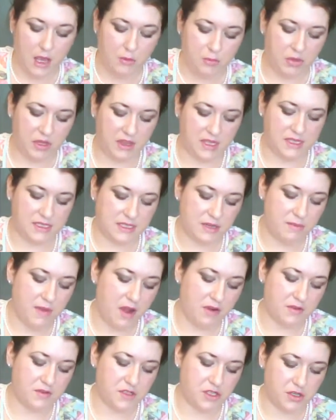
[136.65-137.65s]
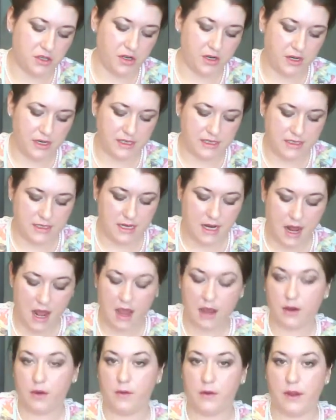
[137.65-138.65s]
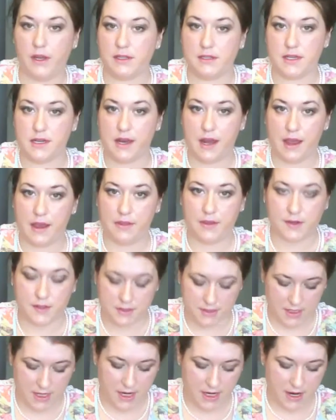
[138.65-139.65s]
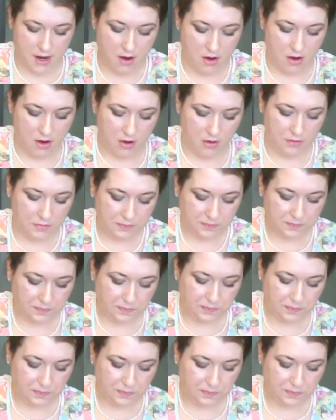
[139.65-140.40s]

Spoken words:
But this amount of sugar is not going to dye their skin at all.